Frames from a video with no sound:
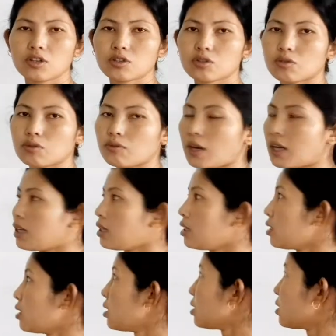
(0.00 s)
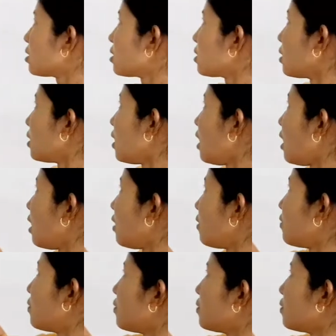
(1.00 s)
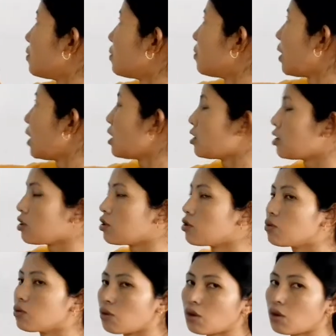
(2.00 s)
So viruses do